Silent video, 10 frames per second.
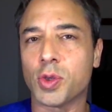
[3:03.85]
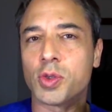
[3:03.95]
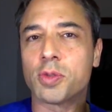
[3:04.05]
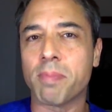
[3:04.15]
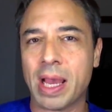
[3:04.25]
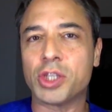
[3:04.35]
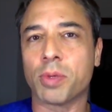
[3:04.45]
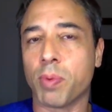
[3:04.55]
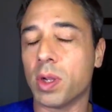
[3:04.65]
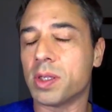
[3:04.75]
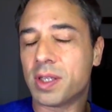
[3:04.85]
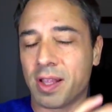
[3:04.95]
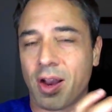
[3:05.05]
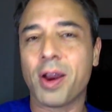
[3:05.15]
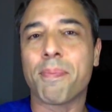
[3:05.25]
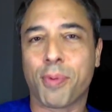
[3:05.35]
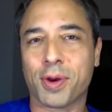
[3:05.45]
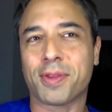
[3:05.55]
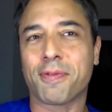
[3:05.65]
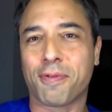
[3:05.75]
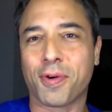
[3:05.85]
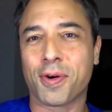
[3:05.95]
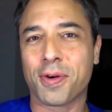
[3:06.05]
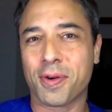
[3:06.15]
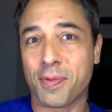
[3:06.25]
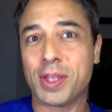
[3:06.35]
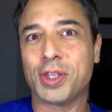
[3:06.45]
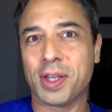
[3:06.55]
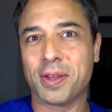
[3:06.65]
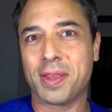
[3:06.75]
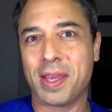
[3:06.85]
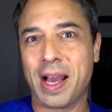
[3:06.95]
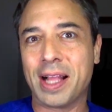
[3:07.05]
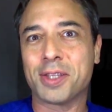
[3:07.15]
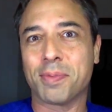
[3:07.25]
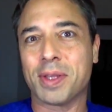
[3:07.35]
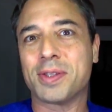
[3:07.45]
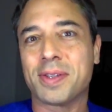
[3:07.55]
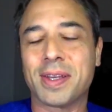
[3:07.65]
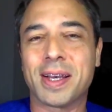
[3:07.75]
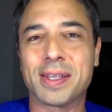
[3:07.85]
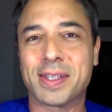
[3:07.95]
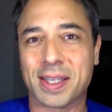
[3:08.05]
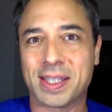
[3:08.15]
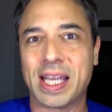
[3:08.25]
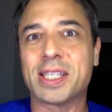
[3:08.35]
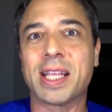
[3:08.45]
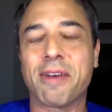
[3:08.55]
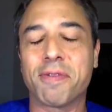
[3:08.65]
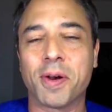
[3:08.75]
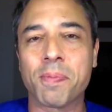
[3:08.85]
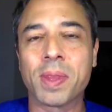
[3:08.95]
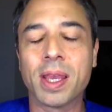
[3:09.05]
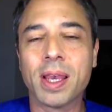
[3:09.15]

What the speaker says: those magic bullets that are important for reaching the ultimate success level,